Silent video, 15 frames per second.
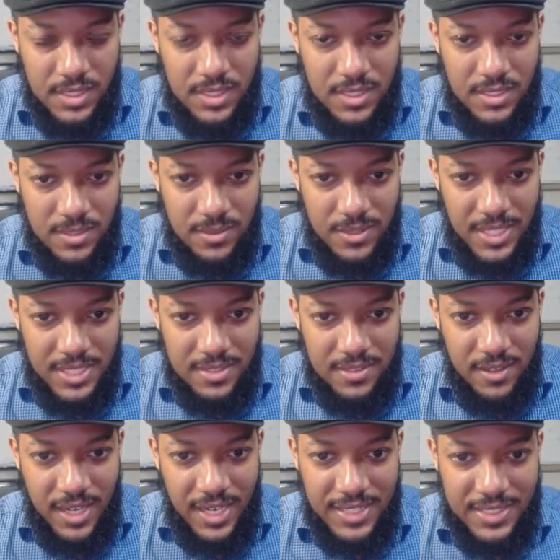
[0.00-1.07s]
So that's our
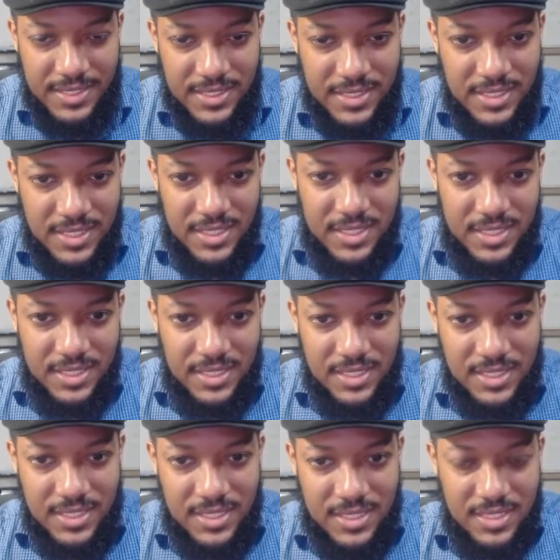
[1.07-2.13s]
island.
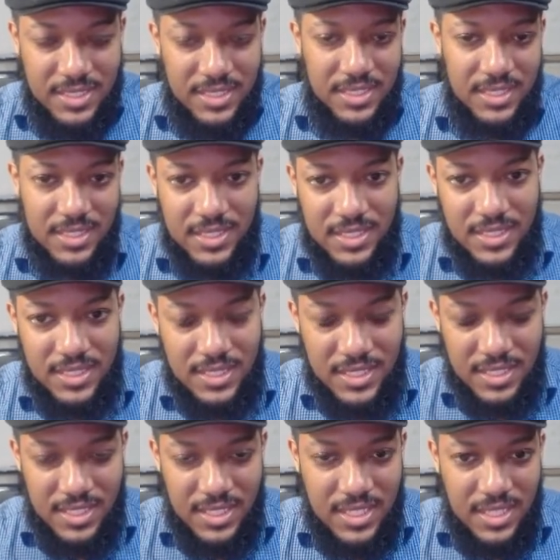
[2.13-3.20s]

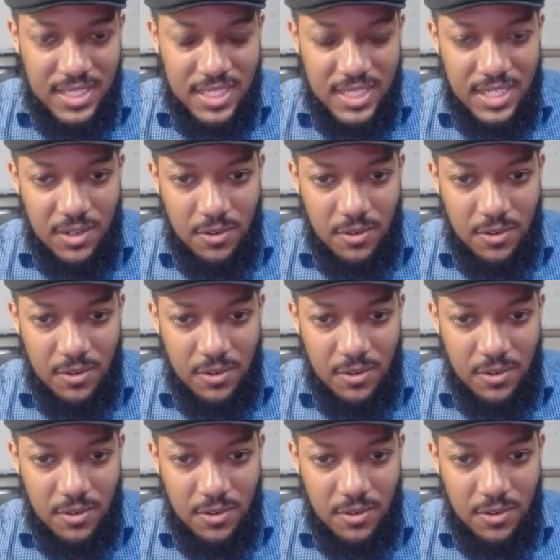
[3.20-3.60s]
And